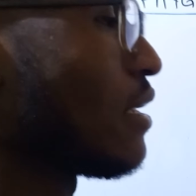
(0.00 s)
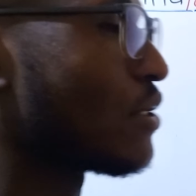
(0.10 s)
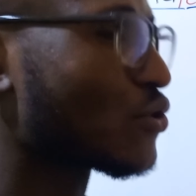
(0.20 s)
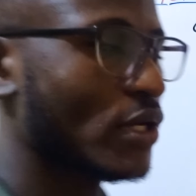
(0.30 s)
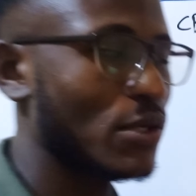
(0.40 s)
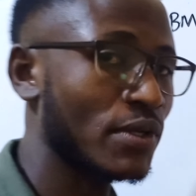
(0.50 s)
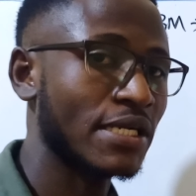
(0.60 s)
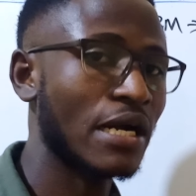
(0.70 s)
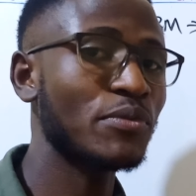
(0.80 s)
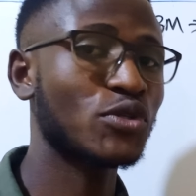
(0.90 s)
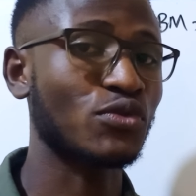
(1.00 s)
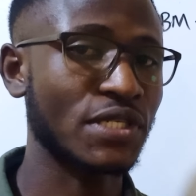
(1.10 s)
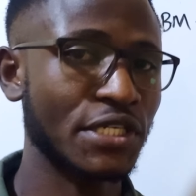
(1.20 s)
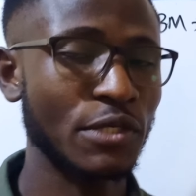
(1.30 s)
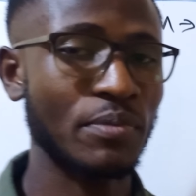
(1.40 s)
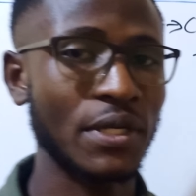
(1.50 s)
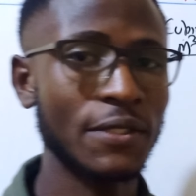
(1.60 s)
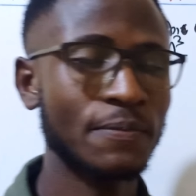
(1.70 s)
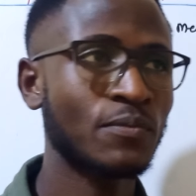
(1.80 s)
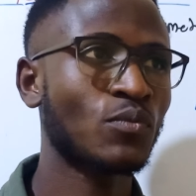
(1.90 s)
Literally, when it comes to sea
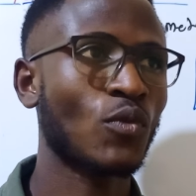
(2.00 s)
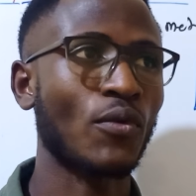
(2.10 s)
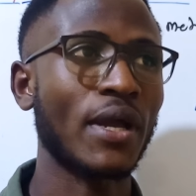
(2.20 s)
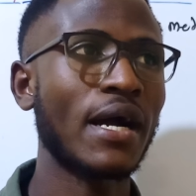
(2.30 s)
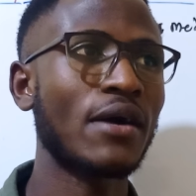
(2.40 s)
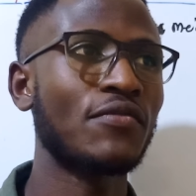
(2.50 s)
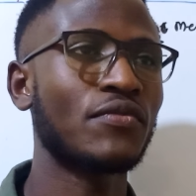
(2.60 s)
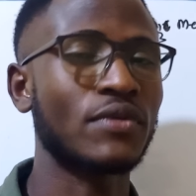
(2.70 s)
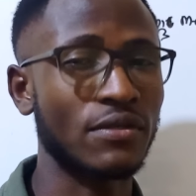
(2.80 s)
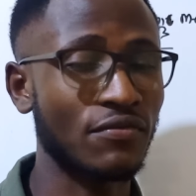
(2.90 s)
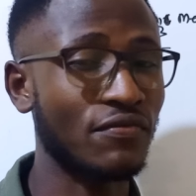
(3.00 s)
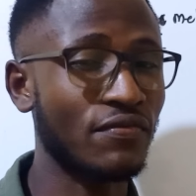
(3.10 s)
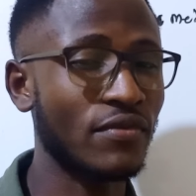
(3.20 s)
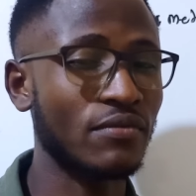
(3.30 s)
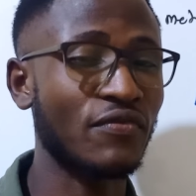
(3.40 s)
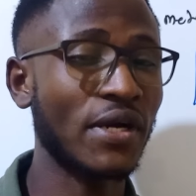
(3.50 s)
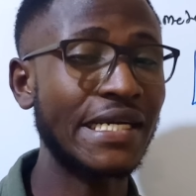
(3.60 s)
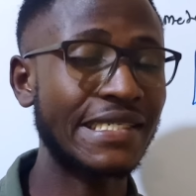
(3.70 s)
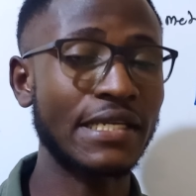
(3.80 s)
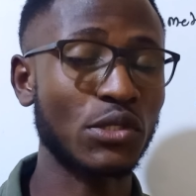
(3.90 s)
shipping, we have
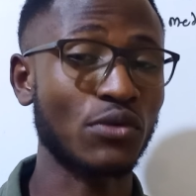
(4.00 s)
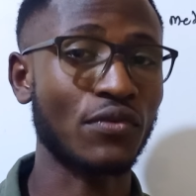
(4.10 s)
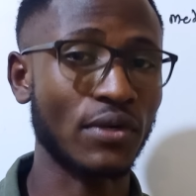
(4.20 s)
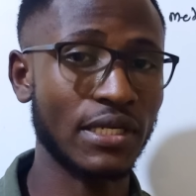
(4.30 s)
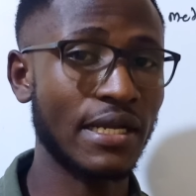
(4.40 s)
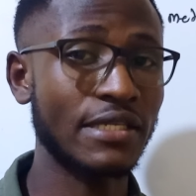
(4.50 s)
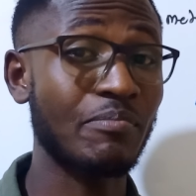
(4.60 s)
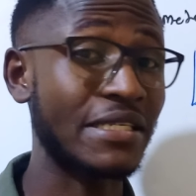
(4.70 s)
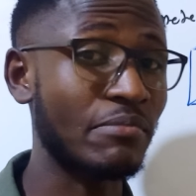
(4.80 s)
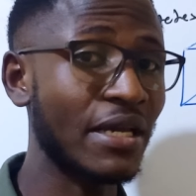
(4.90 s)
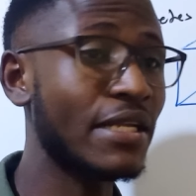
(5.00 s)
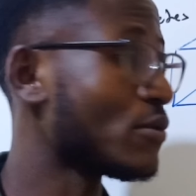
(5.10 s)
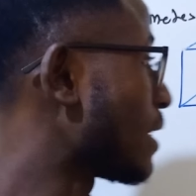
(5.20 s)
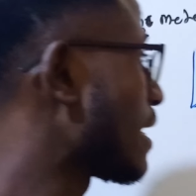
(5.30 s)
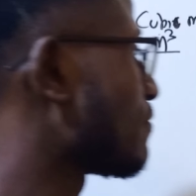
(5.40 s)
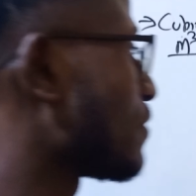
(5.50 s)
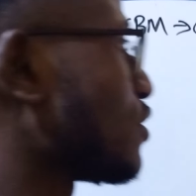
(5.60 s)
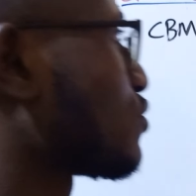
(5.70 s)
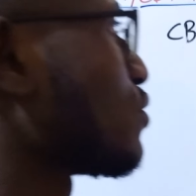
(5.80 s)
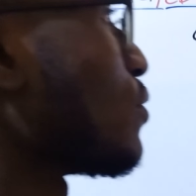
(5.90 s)
various sizes of containers, but mainly we have
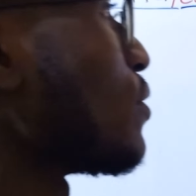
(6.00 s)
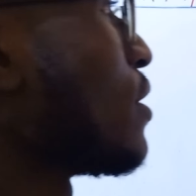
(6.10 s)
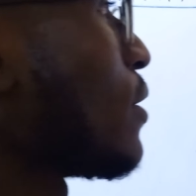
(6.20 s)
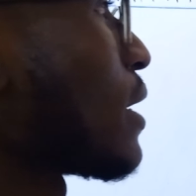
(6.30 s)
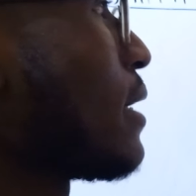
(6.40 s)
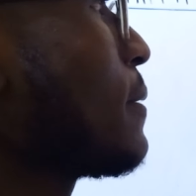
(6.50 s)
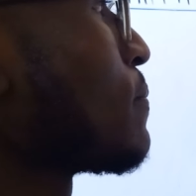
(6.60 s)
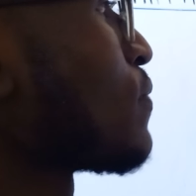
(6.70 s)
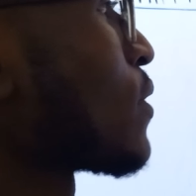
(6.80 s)
these two, okay?